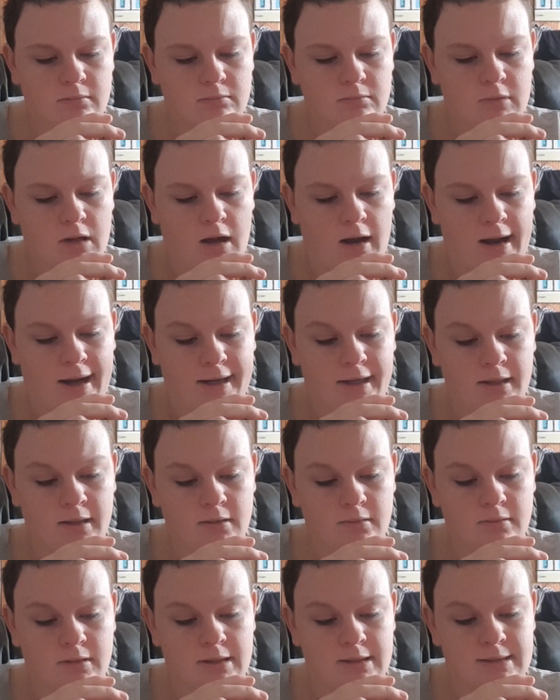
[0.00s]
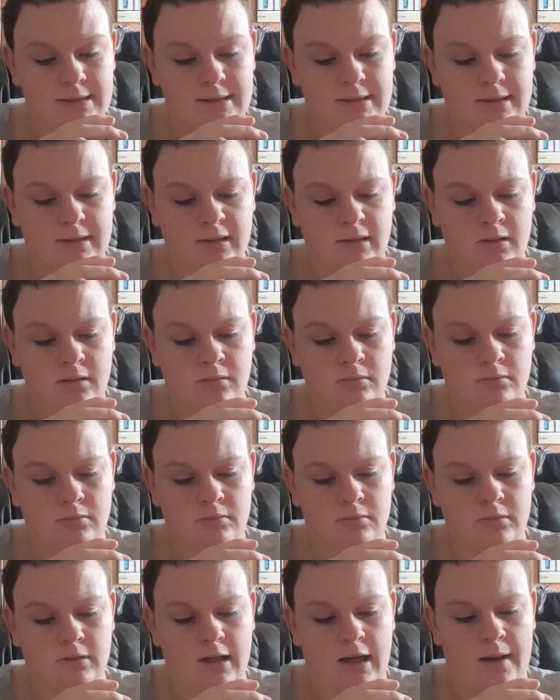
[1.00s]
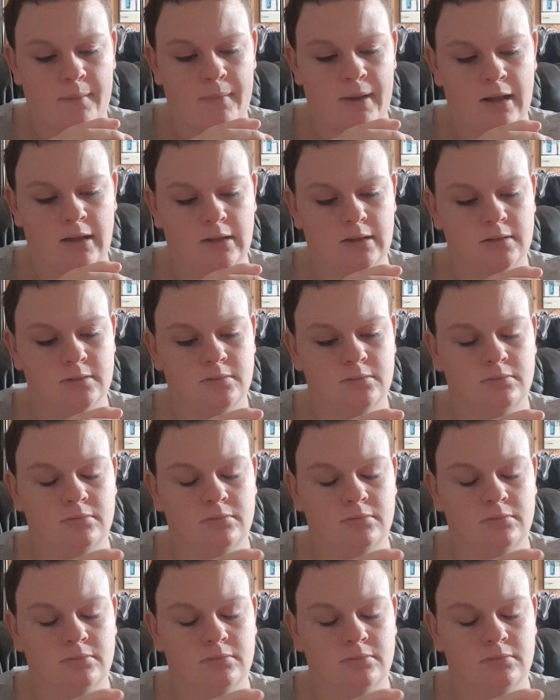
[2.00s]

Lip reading: Hide It Concealer Carmella.